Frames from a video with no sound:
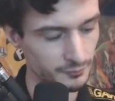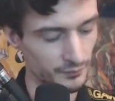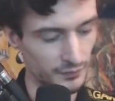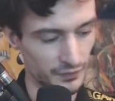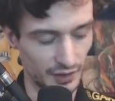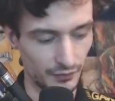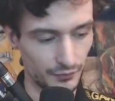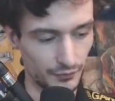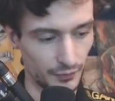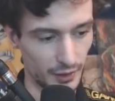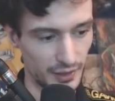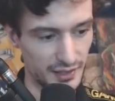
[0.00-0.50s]

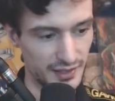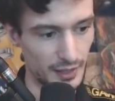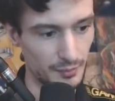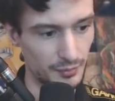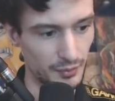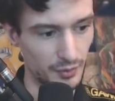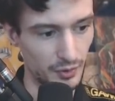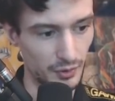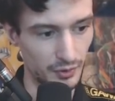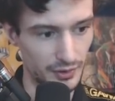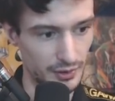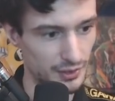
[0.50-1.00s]
For
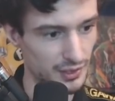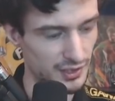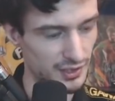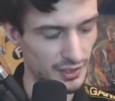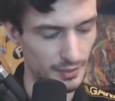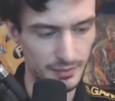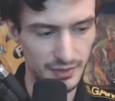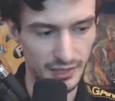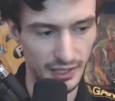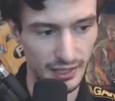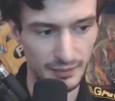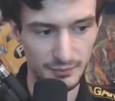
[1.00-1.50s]
example, there's
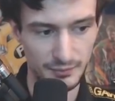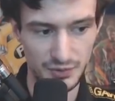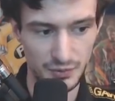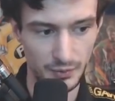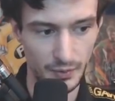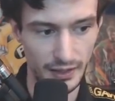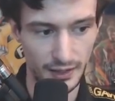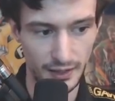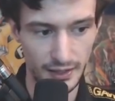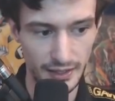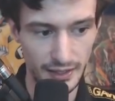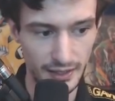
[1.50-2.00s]
some times
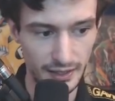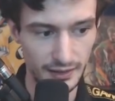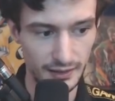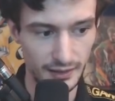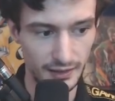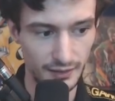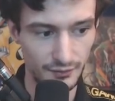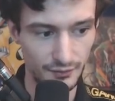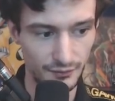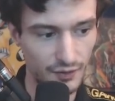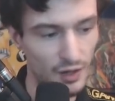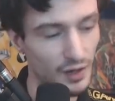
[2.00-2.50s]
where
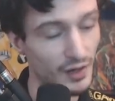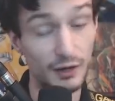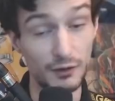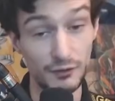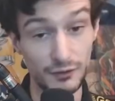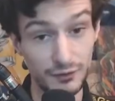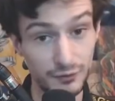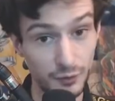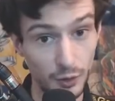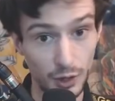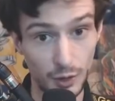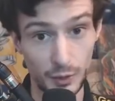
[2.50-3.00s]
in Fallout
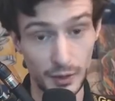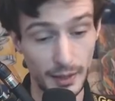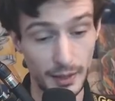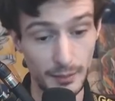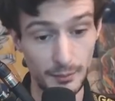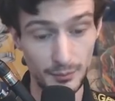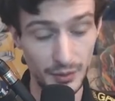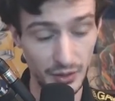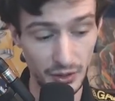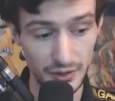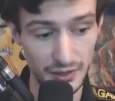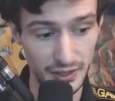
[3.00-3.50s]
4 when I'm
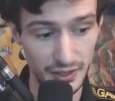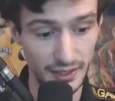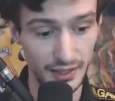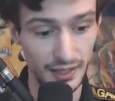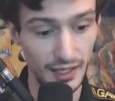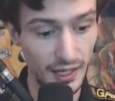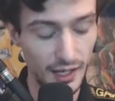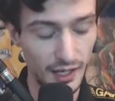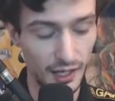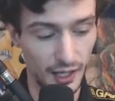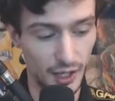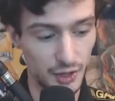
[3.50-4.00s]
building,
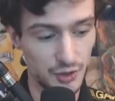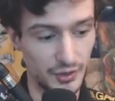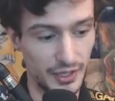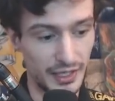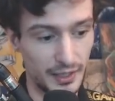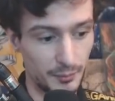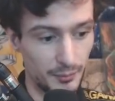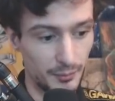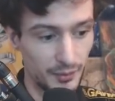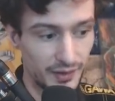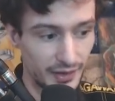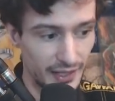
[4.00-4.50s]
I'll try
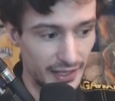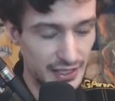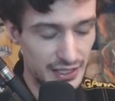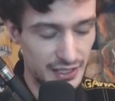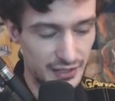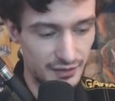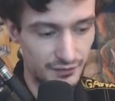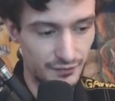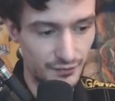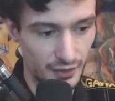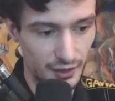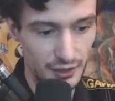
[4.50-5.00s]
to
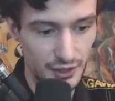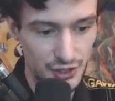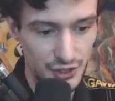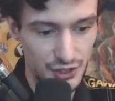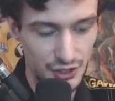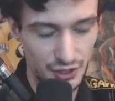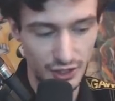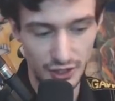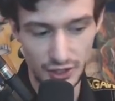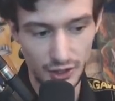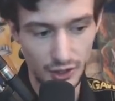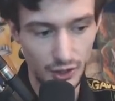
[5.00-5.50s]
place
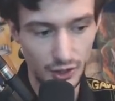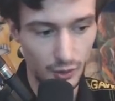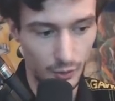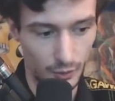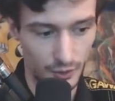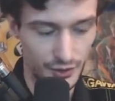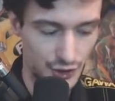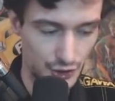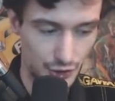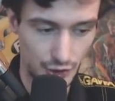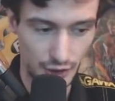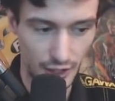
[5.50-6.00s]
furniture or
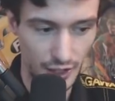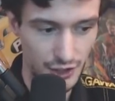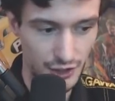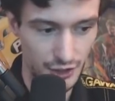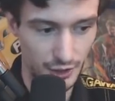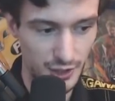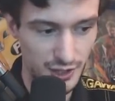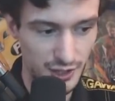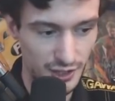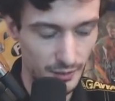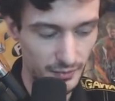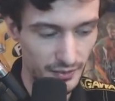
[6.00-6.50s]
a structure
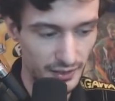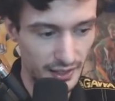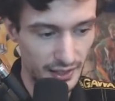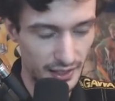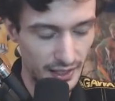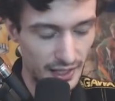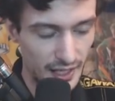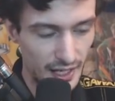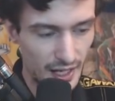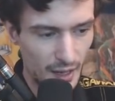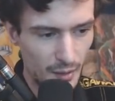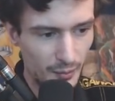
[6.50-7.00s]
or something,
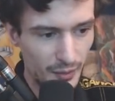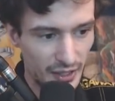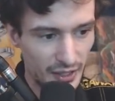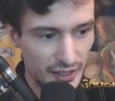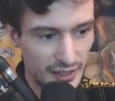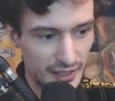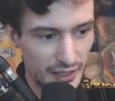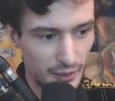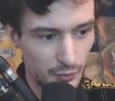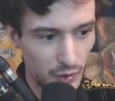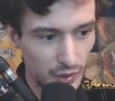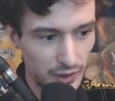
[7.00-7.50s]
but
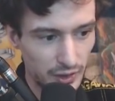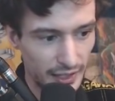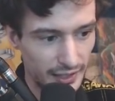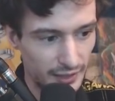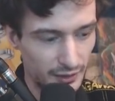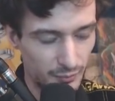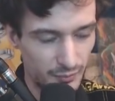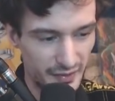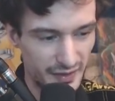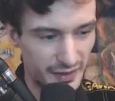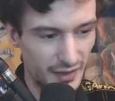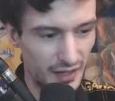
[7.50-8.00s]
it will
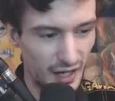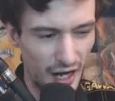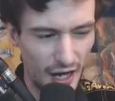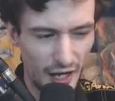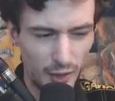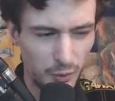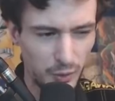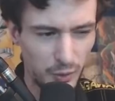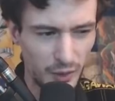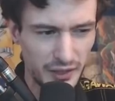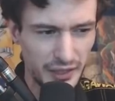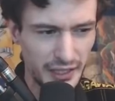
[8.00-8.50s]
like be
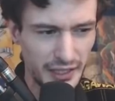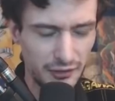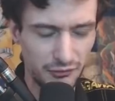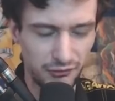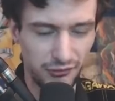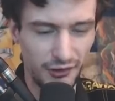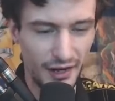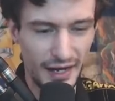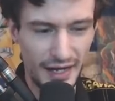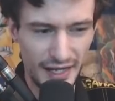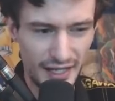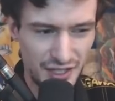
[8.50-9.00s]
awkwardly
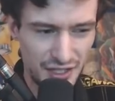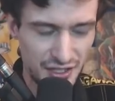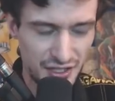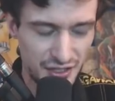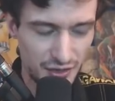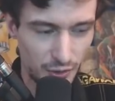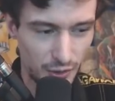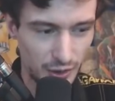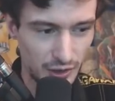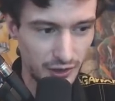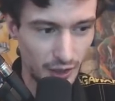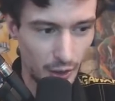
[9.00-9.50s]
raised
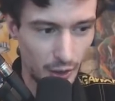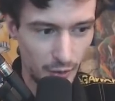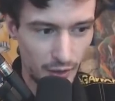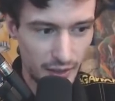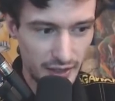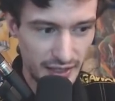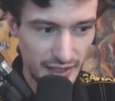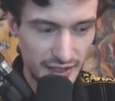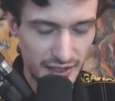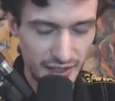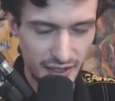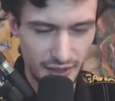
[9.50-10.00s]
or lowered
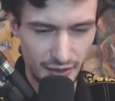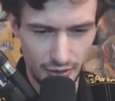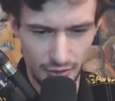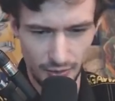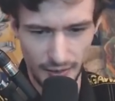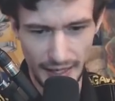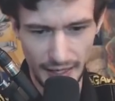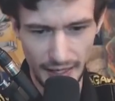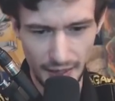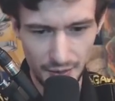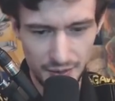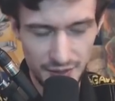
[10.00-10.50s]
into the
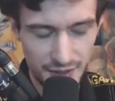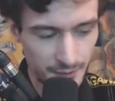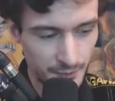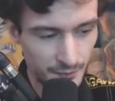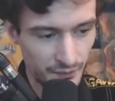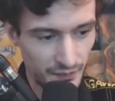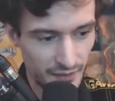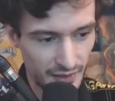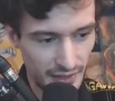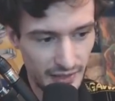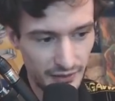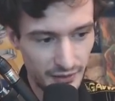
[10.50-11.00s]
ground.
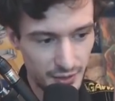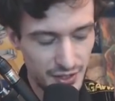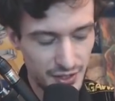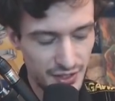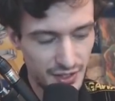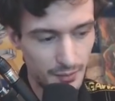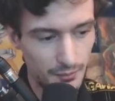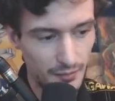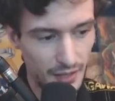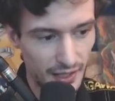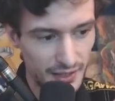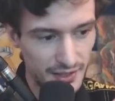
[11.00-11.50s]
And there's
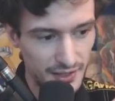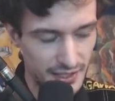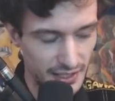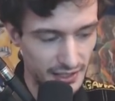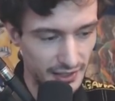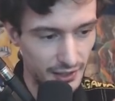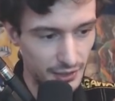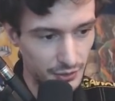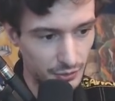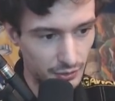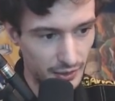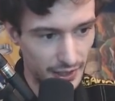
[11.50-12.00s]
some mods that
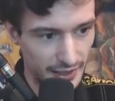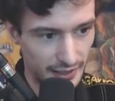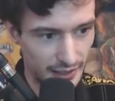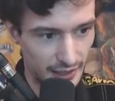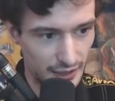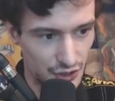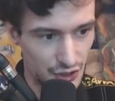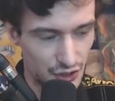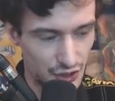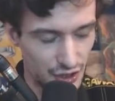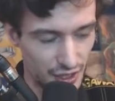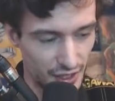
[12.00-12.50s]
let you like
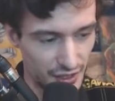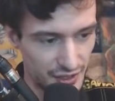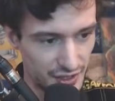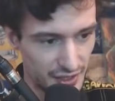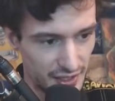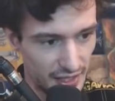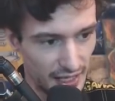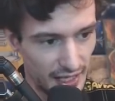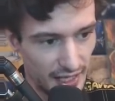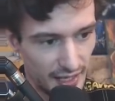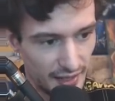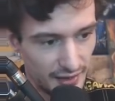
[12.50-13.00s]
adjust
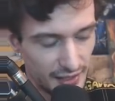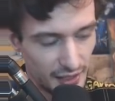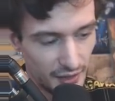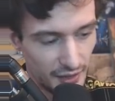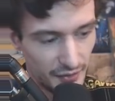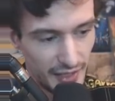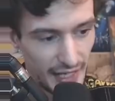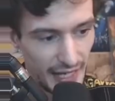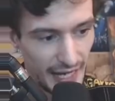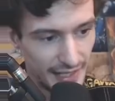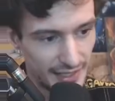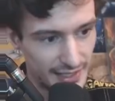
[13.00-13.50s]

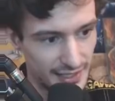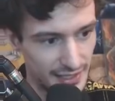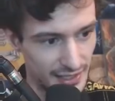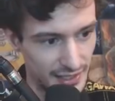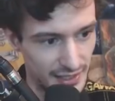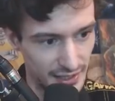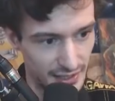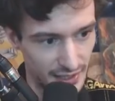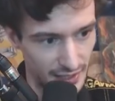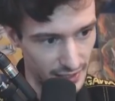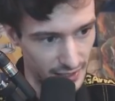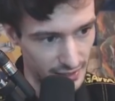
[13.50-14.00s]
the axis
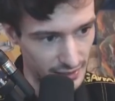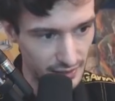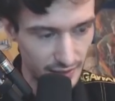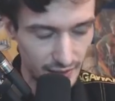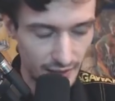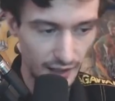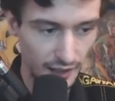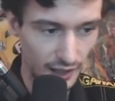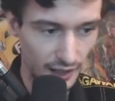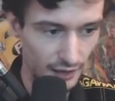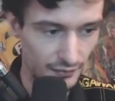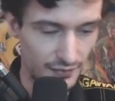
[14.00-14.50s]
again
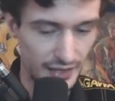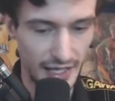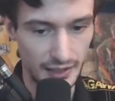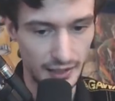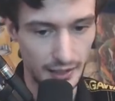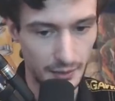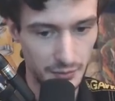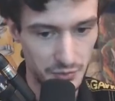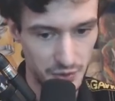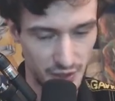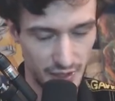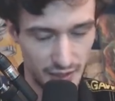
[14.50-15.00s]
of that
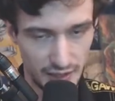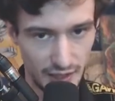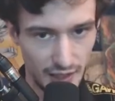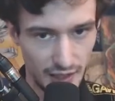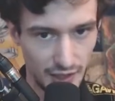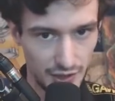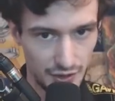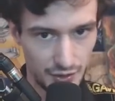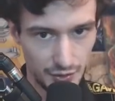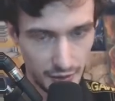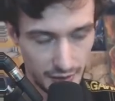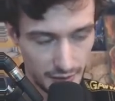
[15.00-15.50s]
object
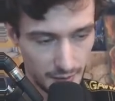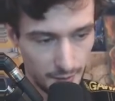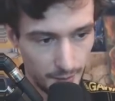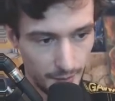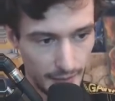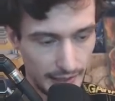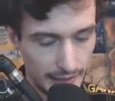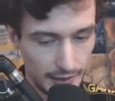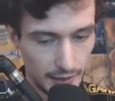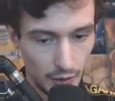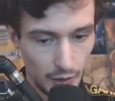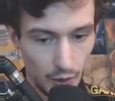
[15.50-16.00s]
so you can
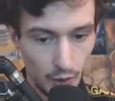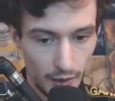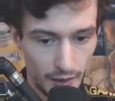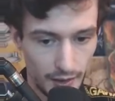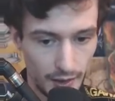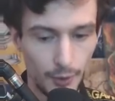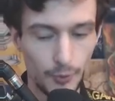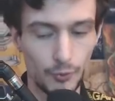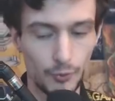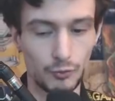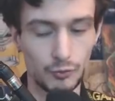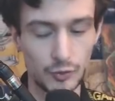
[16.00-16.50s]
make it look
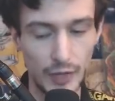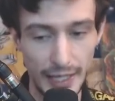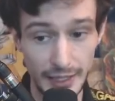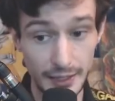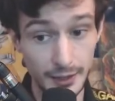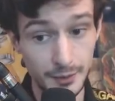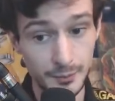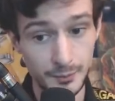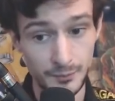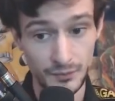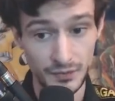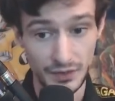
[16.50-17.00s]
right.
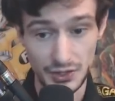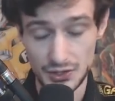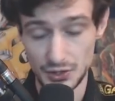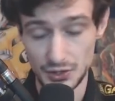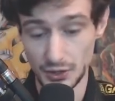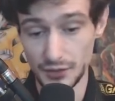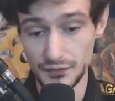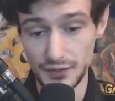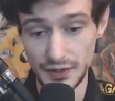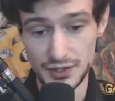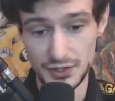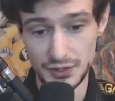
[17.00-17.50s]
So
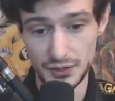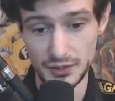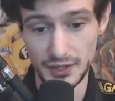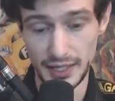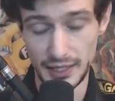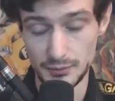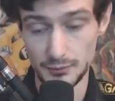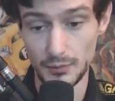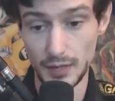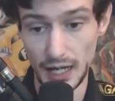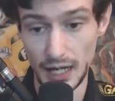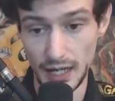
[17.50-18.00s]
if this dude
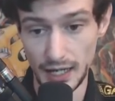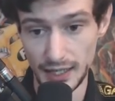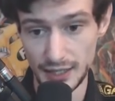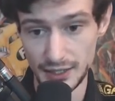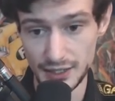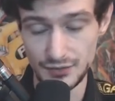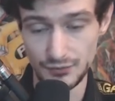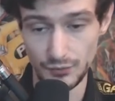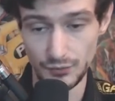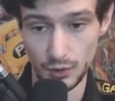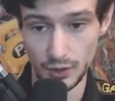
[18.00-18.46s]
had mods for